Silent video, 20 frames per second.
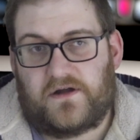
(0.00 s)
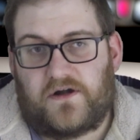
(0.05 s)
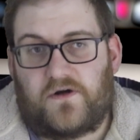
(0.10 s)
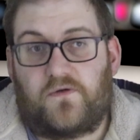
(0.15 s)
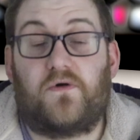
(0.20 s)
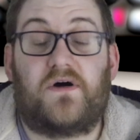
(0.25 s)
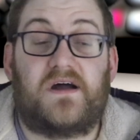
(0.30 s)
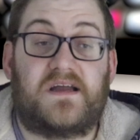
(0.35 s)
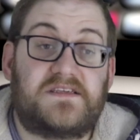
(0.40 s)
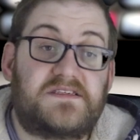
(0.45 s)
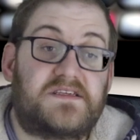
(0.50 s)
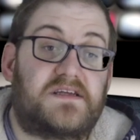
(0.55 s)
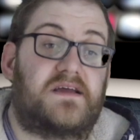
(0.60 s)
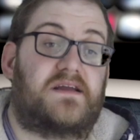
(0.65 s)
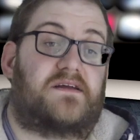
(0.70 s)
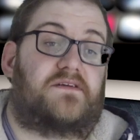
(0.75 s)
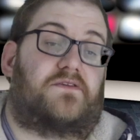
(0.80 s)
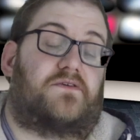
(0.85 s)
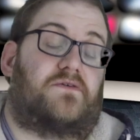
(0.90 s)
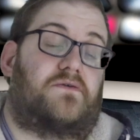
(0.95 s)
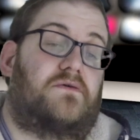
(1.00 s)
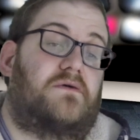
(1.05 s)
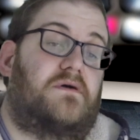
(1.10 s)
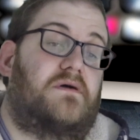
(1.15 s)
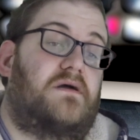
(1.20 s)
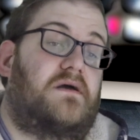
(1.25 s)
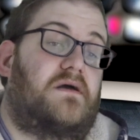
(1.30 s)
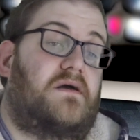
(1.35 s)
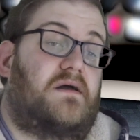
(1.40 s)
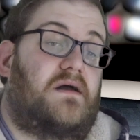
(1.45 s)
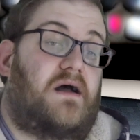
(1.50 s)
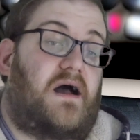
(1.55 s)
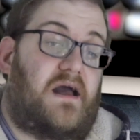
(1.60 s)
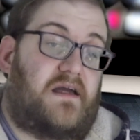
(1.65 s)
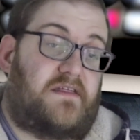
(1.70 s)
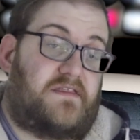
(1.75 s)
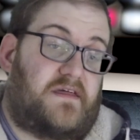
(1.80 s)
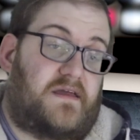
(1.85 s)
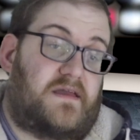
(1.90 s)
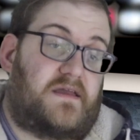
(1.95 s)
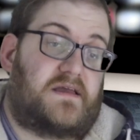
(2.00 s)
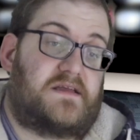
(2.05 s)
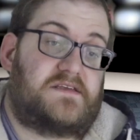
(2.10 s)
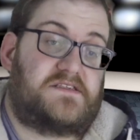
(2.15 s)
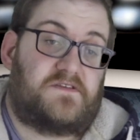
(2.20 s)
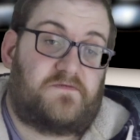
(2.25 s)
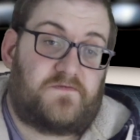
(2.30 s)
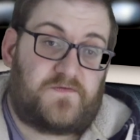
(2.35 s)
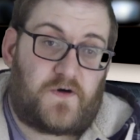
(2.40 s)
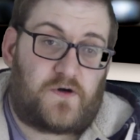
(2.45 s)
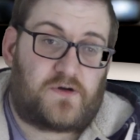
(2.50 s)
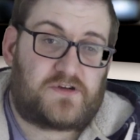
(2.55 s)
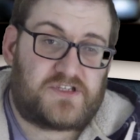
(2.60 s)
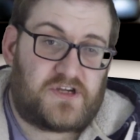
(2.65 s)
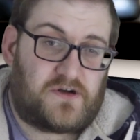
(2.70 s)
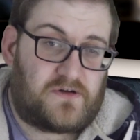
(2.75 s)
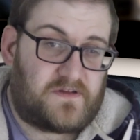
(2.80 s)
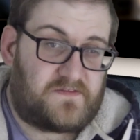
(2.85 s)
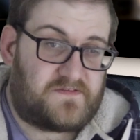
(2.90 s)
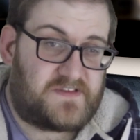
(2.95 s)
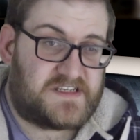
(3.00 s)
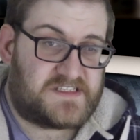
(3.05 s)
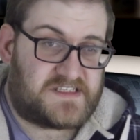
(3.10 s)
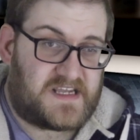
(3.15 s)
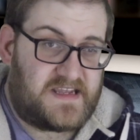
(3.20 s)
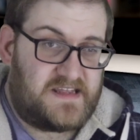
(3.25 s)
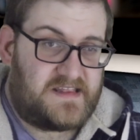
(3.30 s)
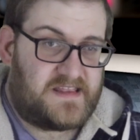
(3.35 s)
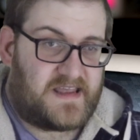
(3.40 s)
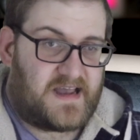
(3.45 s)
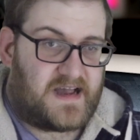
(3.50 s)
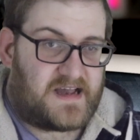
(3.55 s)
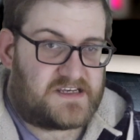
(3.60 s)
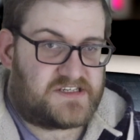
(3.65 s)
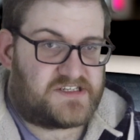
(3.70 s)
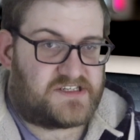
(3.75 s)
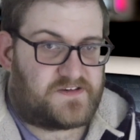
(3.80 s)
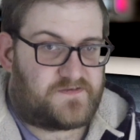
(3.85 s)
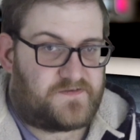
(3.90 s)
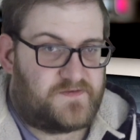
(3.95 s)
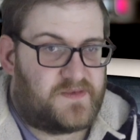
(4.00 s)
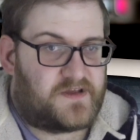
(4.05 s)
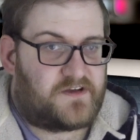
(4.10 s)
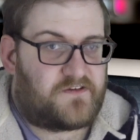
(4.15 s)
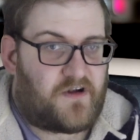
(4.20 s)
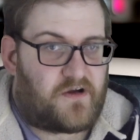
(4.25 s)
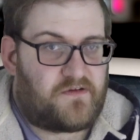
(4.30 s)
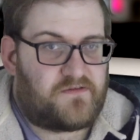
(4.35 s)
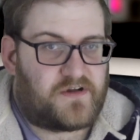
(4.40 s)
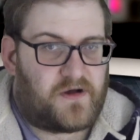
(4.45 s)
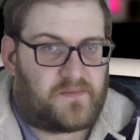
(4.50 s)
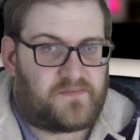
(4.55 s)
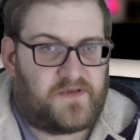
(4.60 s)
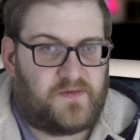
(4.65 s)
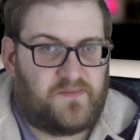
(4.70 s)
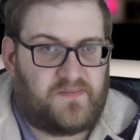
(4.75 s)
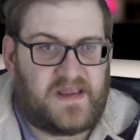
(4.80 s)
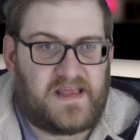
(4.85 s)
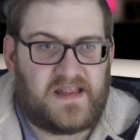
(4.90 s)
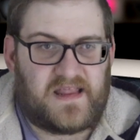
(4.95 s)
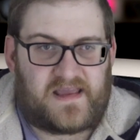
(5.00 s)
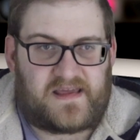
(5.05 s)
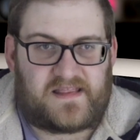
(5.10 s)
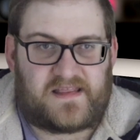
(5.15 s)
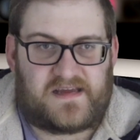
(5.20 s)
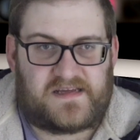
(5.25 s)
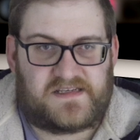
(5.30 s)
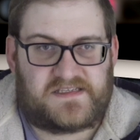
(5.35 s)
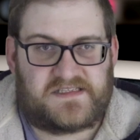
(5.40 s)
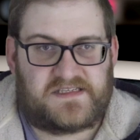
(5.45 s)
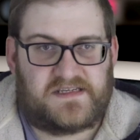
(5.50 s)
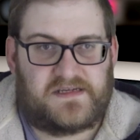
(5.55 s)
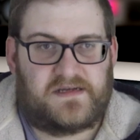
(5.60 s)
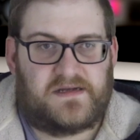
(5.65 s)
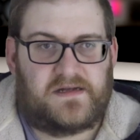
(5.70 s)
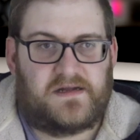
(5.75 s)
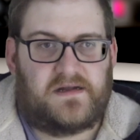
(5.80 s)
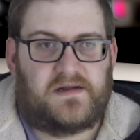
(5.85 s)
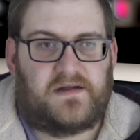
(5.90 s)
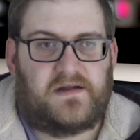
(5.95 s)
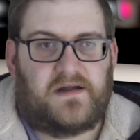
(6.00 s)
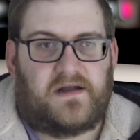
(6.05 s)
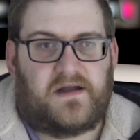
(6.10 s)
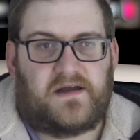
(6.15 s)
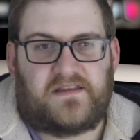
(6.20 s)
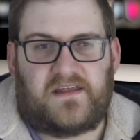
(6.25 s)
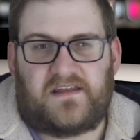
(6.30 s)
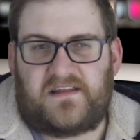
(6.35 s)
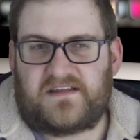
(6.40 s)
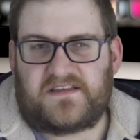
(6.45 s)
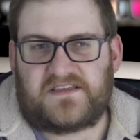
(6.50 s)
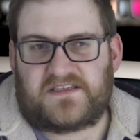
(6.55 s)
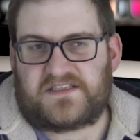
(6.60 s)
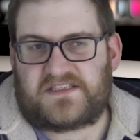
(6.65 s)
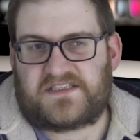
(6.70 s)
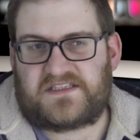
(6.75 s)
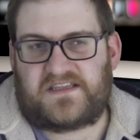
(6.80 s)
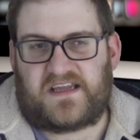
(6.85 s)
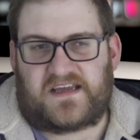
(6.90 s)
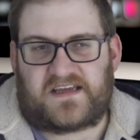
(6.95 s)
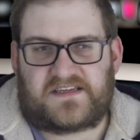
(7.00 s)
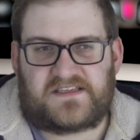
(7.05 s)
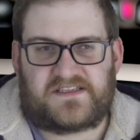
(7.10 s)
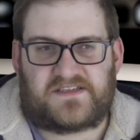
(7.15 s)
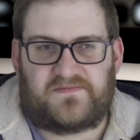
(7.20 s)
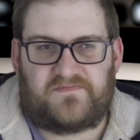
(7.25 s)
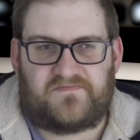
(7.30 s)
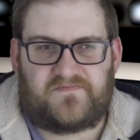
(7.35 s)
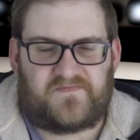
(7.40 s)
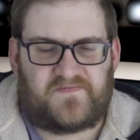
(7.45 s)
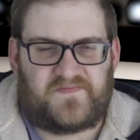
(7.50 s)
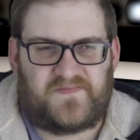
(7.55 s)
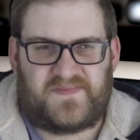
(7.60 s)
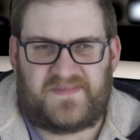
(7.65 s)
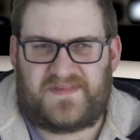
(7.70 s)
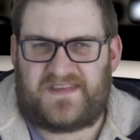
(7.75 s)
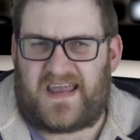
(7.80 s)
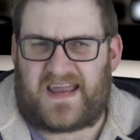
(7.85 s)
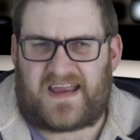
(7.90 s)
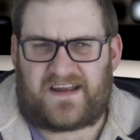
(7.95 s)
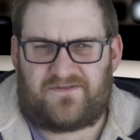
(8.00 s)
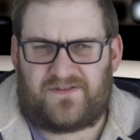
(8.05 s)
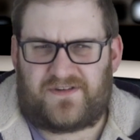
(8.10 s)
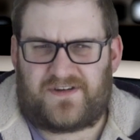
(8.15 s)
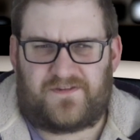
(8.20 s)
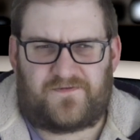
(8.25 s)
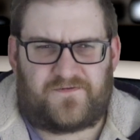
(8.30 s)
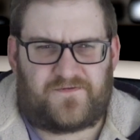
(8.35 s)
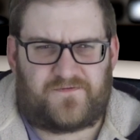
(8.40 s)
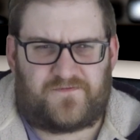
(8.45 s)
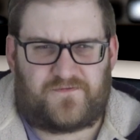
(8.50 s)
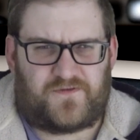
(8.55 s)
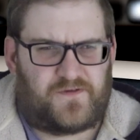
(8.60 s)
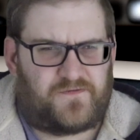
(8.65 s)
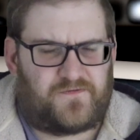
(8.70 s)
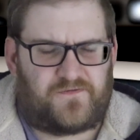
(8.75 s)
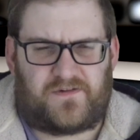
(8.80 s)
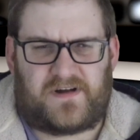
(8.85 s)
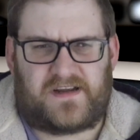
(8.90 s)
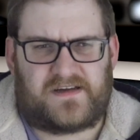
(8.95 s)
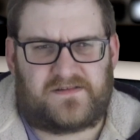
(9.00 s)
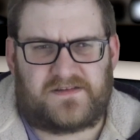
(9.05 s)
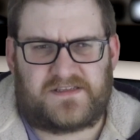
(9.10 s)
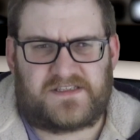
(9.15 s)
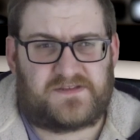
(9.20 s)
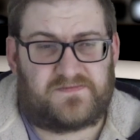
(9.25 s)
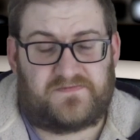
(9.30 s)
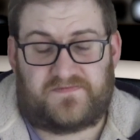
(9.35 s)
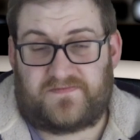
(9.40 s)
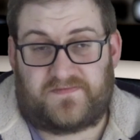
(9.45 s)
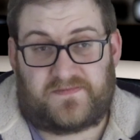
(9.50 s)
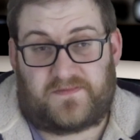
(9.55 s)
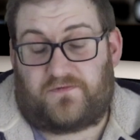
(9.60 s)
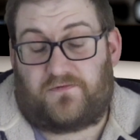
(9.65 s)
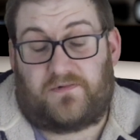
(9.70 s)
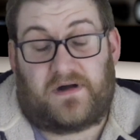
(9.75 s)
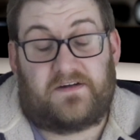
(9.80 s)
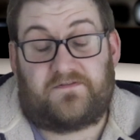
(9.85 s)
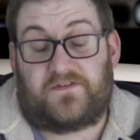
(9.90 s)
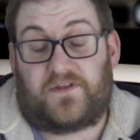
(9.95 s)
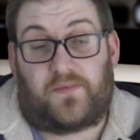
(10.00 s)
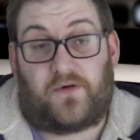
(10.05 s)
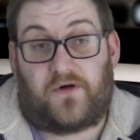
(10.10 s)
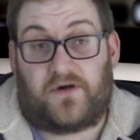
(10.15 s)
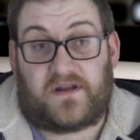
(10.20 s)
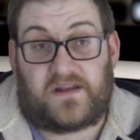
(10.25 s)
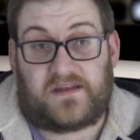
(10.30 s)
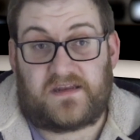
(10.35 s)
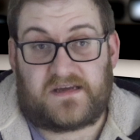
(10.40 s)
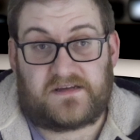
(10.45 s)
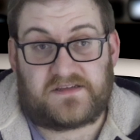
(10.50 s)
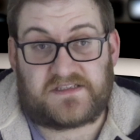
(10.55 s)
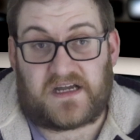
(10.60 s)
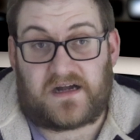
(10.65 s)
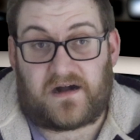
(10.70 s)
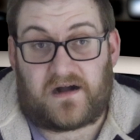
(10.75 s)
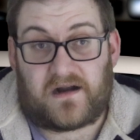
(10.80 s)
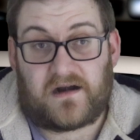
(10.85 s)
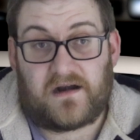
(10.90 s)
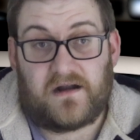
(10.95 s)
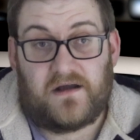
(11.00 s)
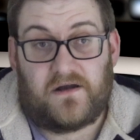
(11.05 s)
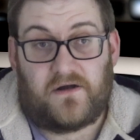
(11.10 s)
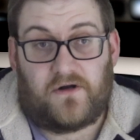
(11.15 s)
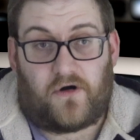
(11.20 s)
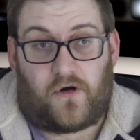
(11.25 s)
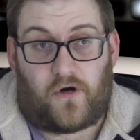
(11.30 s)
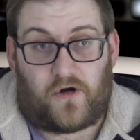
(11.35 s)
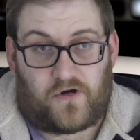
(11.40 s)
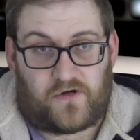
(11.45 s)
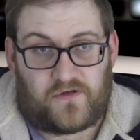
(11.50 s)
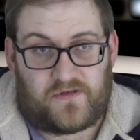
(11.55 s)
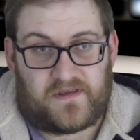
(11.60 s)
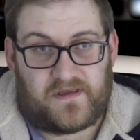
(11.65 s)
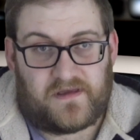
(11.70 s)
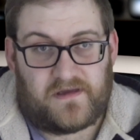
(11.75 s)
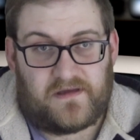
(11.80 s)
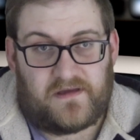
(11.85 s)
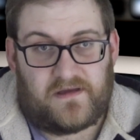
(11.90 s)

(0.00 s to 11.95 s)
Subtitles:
What is clear though, I think, is that Vauxhall have designed the Astra from the ground up to be like this. They didn't stick some decorative roof rails, whatever the point in theirs are, on